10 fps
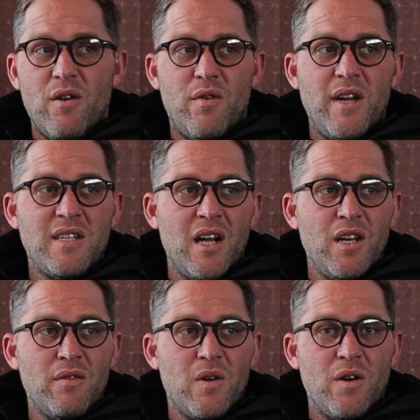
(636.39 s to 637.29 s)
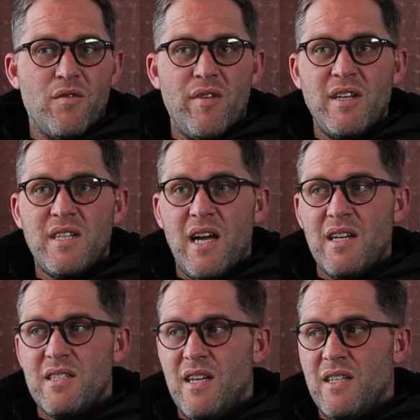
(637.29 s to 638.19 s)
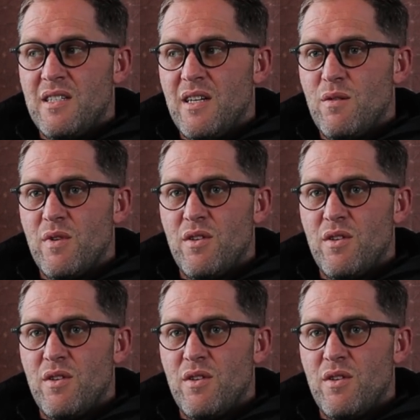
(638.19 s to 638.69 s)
Retail, you've got retailers that sit